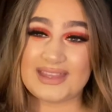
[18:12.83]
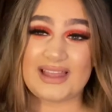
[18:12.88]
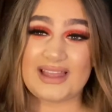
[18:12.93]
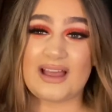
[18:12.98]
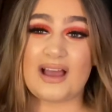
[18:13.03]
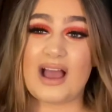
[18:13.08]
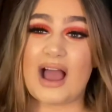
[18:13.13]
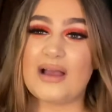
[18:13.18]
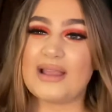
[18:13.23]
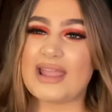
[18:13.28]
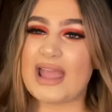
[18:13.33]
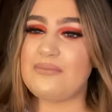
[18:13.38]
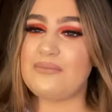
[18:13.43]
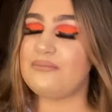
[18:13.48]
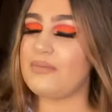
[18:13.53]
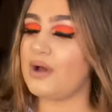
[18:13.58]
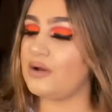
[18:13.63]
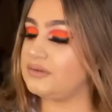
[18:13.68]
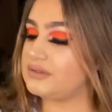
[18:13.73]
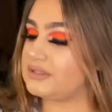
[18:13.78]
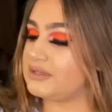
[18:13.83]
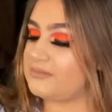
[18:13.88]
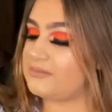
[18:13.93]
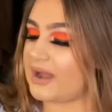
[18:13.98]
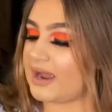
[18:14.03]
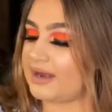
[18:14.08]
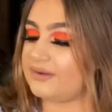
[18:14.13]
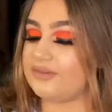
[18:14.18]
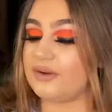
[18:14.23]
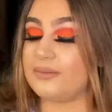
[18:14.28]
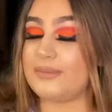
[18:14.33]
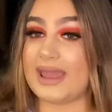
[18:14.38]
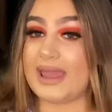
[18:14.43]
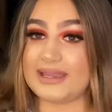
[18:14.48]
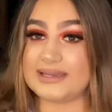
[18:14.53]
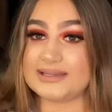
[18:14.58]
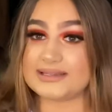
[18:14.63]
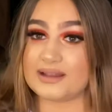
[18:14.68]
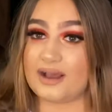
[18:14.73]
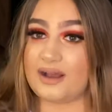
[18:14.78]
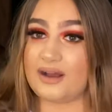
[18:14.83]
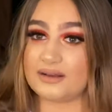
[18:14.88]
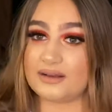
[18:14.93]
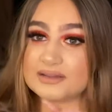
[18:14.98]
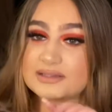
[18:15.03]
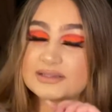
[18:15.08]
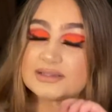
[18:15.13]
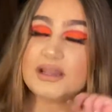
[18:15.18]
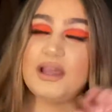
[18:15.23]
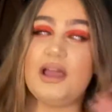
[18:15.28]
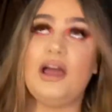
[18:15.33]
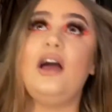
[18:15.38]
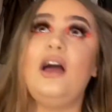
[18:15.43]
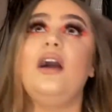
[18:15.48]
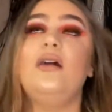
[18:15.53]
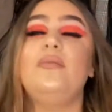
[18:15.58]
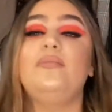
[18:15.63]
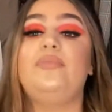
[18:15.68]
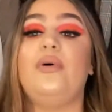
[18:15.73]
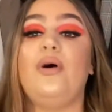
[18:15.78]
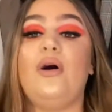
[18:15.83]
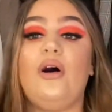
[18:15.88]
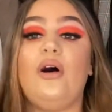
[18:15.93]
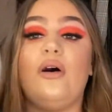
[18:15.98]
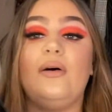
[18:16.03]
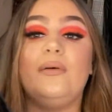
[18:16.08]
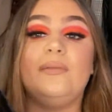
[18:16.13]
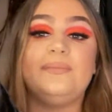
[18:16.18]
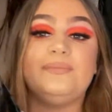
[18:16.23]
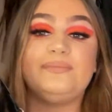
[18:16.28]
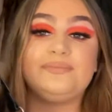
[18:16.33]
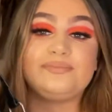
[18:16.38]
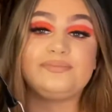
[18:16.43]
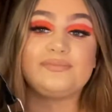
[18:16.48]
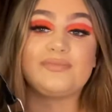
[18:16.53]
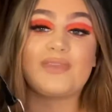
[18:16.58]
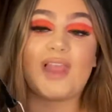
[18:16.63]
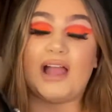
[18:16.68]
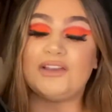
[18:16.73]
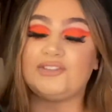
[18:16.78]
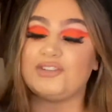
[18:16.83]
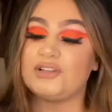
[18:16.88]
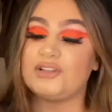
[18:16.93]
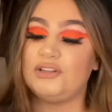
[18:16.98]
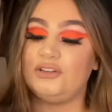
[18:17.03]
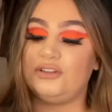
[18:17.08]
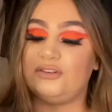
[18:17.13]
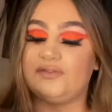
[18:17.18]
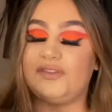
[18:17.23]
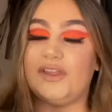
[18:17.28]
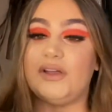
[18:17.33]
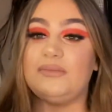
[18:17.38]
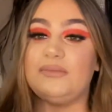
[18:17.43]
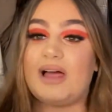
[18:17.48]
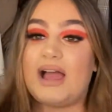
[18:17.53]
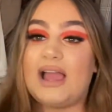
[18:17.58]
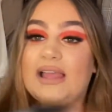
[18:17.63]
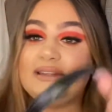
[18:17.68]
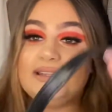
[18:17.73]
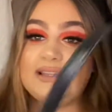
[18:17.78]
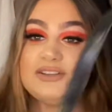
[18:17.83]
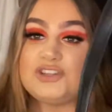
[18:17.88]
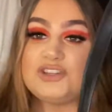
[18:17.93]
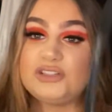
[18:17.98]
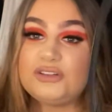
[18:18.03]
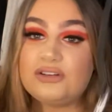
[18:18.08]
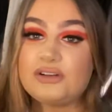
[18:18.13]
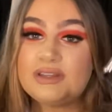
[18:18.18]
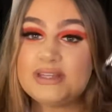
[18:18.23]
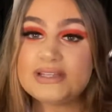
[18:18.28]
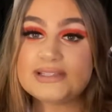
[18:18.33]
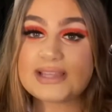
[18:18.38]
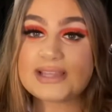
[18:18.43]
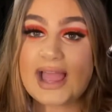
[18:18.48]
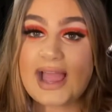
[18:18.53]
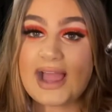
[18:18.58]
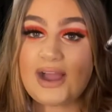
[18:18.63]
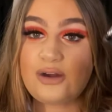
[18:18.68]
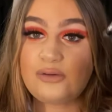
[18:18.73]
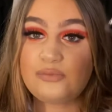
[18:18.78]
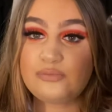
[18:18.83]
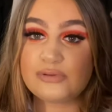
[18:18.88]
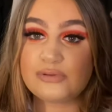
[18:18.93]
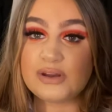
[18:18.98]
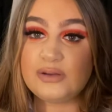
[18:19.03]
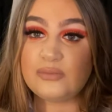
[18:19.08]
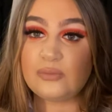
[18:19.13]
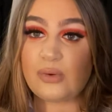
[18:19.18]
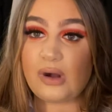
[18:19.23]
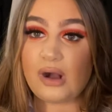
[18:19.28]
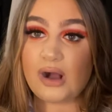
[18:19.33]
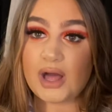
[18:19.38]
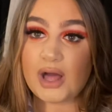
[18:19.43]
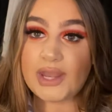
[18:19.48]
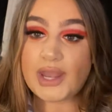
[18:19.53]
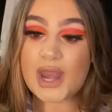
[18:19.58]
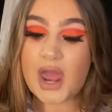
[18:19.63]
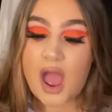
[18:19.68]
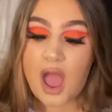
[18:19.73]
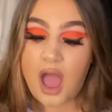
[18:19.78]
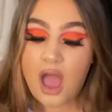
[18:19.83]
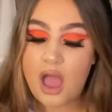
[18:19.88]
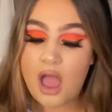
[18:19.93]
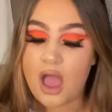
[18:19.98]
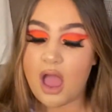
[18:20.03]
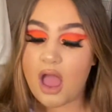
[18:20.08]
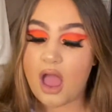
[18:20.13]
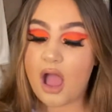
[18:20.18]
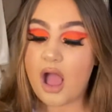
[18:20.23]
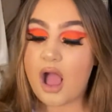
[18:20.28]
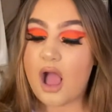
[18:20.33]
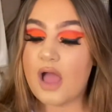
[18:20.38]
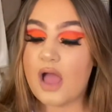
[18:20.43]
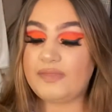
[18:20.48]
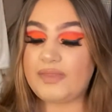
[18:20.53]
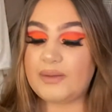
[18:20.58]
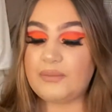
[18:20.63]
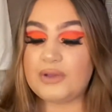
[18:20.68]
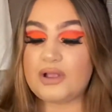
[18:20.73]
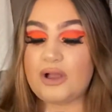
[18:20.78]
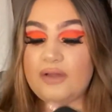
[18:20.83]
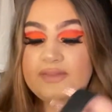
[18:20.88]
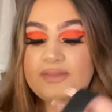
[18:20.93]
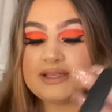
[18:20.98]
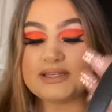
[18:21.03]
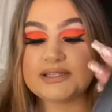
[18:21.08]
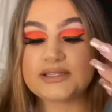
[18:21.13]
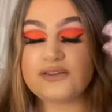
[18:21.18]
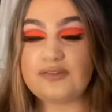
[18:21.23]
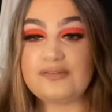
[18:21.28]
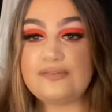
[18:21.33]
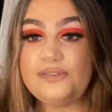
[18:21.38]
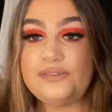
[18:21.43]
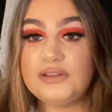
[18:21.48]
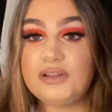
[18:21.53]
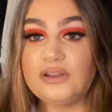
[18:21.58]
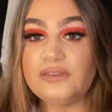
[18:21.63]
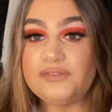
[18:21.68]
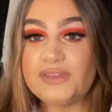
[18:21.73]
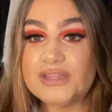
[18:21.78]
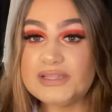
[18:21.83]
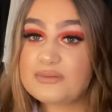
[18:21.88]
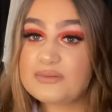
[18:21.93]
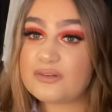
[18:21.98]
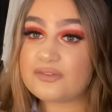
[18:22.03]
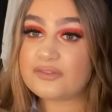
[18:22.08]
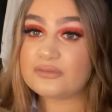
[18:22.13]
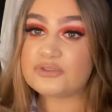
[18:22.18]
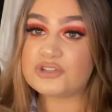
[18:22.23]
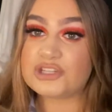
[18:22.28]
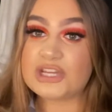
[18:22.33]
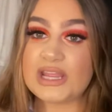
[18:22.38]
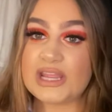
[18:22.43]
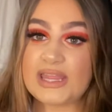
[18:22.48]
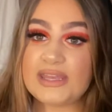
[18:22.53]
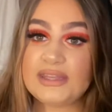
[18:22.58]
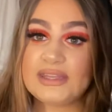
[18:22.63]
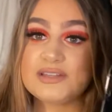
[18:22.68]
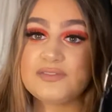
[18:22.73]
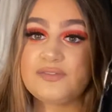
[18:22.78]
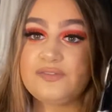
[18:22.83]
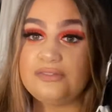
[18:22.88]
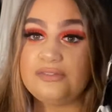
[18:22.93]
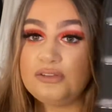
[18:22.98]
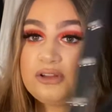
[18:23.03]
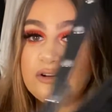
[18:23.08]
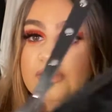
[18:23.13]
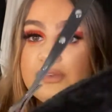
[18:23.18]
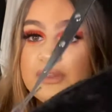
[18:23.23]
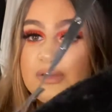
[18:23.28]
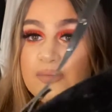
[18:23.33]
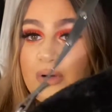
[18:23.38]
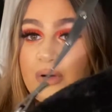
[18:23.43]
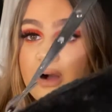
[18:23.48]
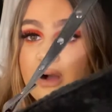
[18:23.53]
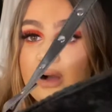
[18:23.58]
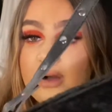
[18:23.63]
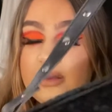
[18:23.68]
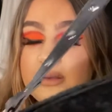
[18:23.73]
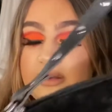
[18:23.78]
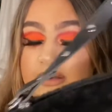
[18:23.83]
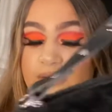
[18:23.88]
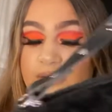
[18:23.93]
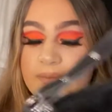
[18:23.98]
I get most of mine from ASOS, but I just love them. Like, literally, look at this cow print one. Then we've got this fluff. These were from Shein. This fluffy one.